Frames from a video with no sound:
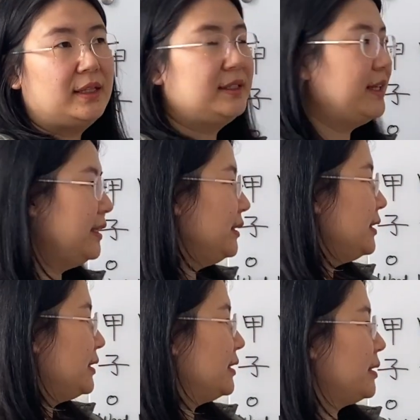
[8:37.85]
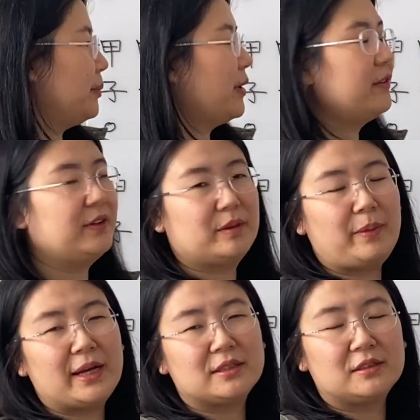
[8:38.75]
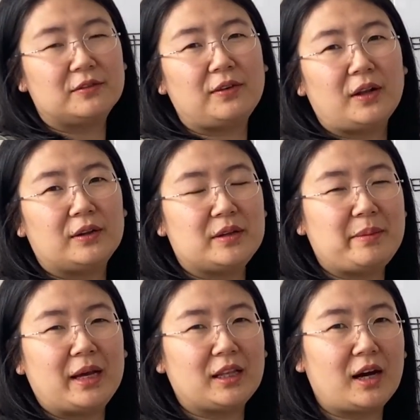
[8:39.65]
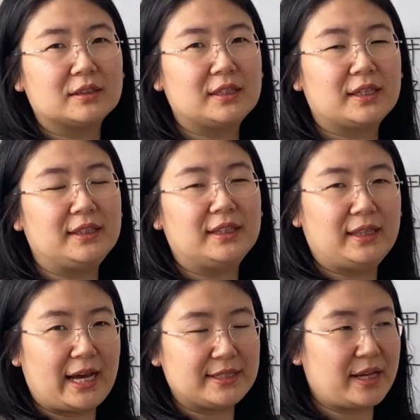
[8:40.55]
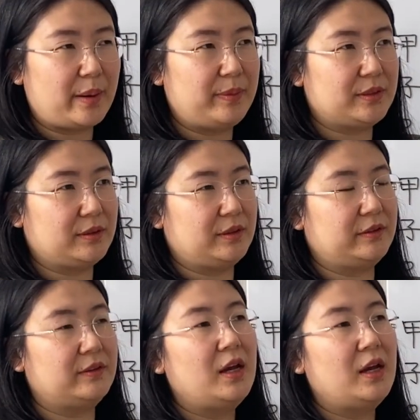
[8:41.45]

then this is a perfect bazzi, following my logic in the last episode of